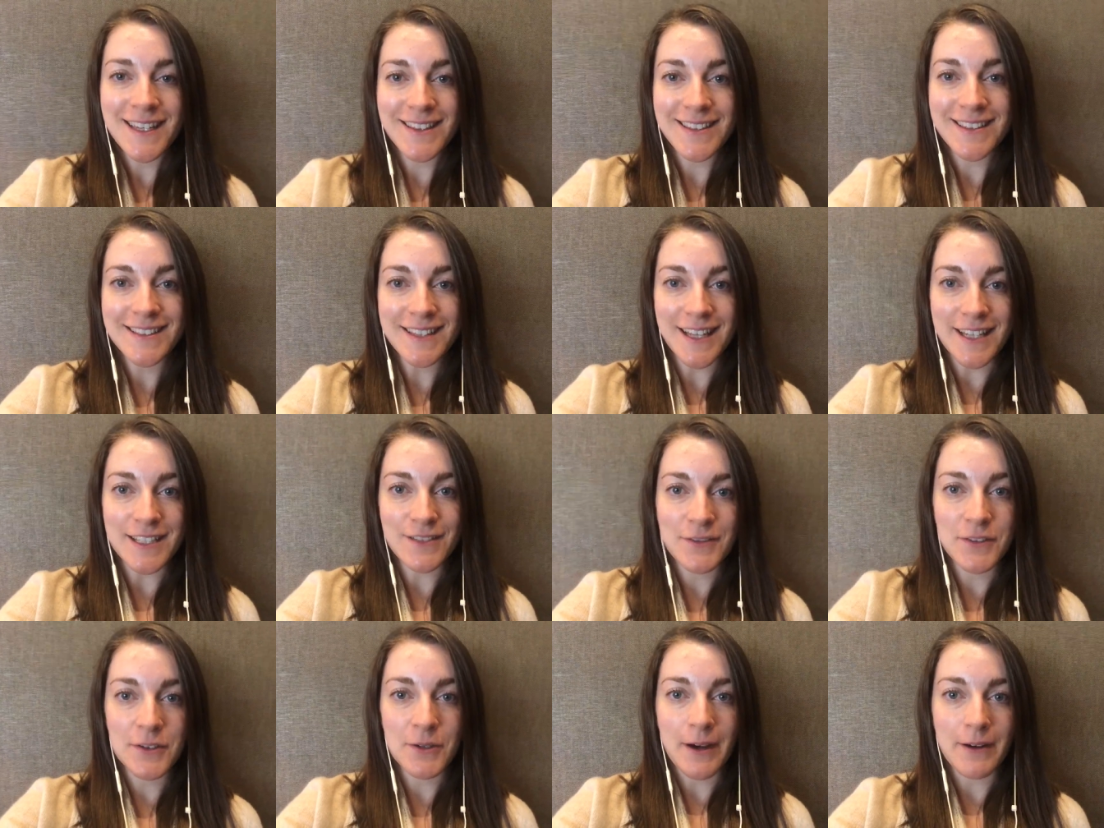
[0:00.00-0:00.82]
these
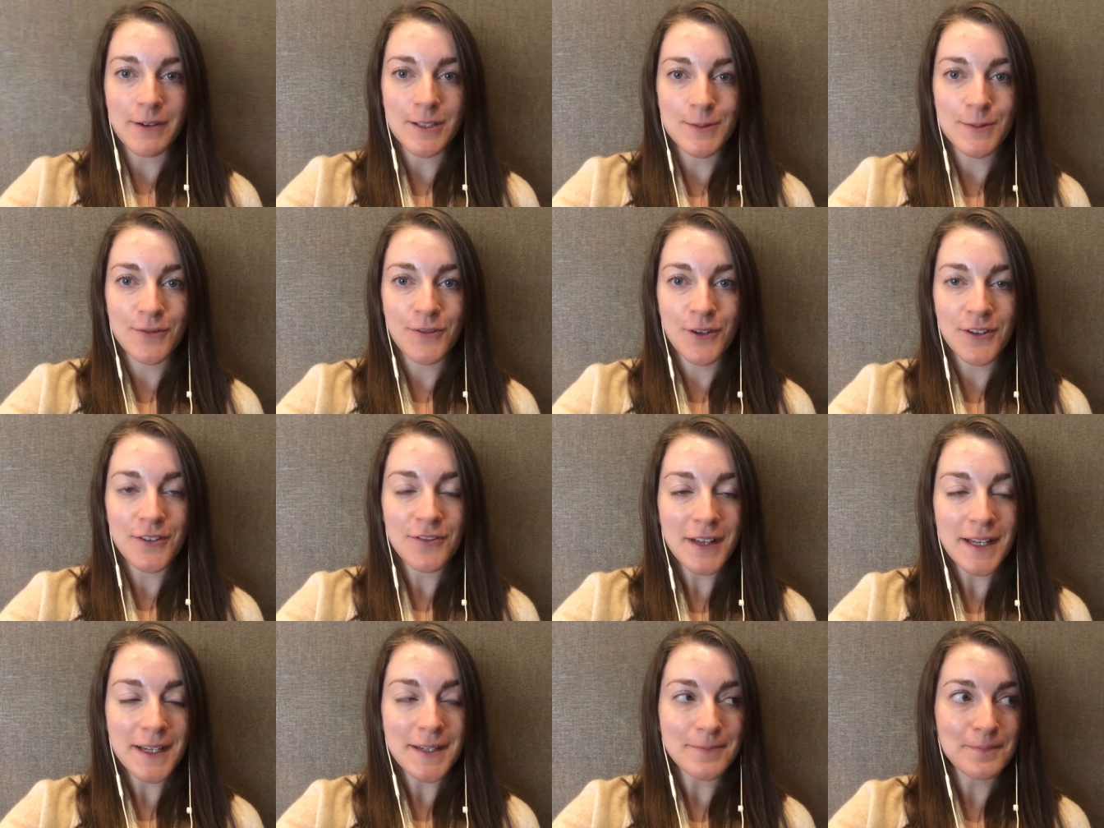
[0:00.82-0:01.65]
last few hours before the
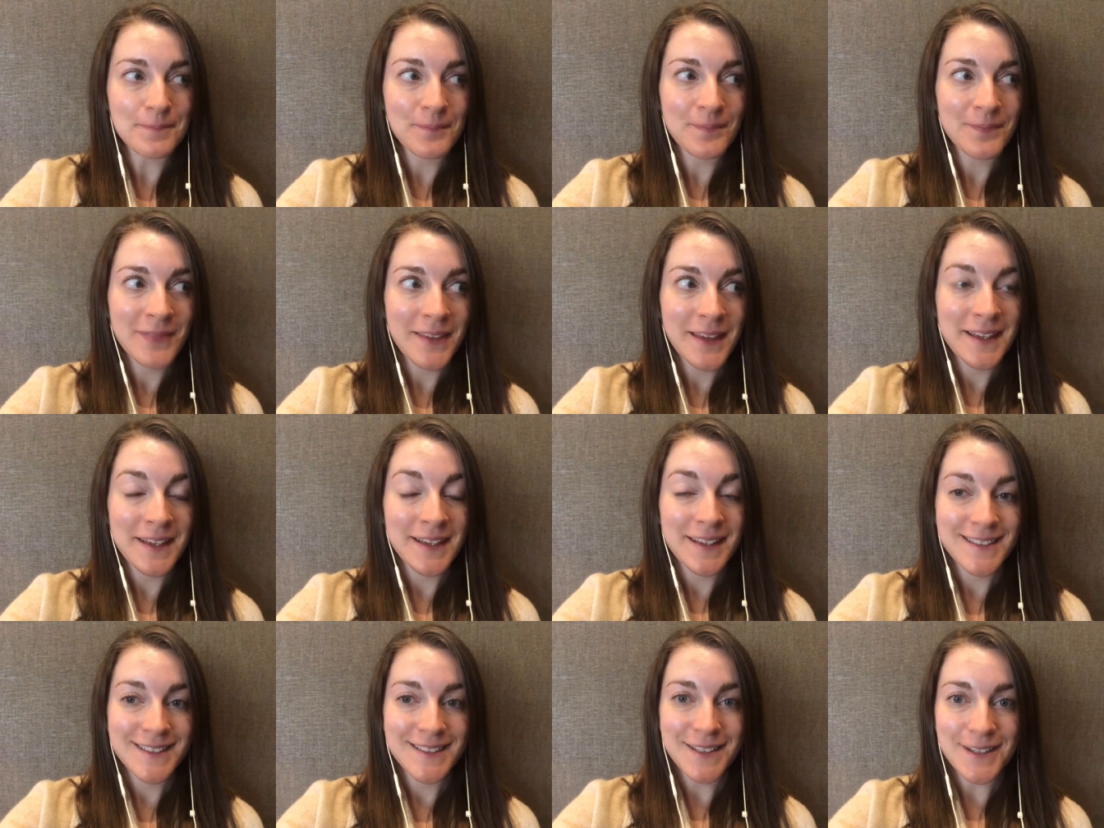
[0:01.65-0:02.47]
flight.
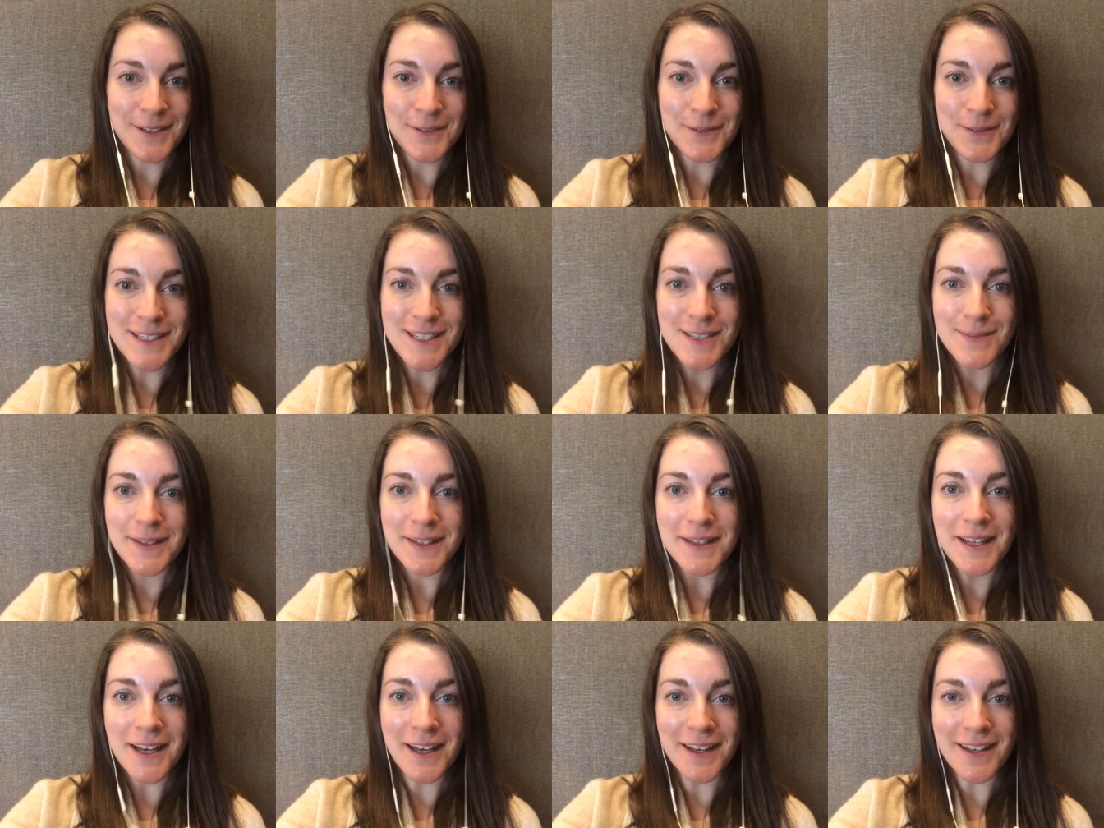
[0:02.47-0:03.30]
So wish me
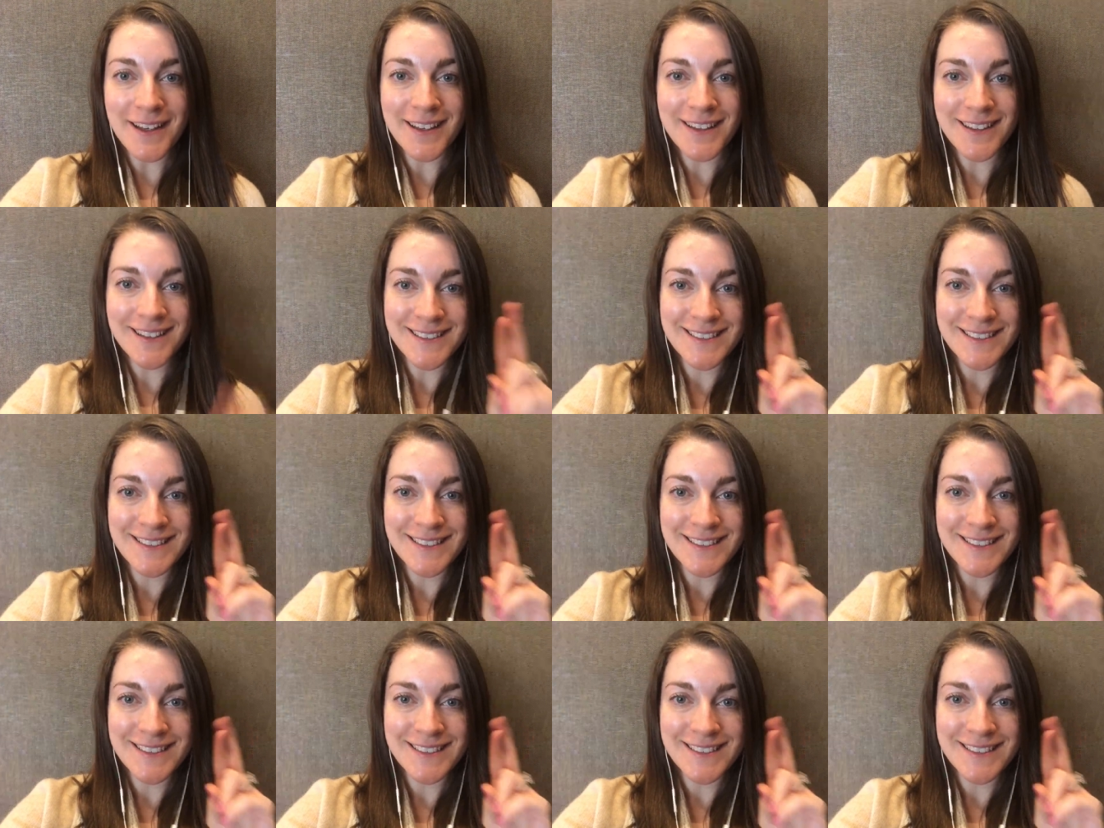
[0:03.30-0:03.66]
luck.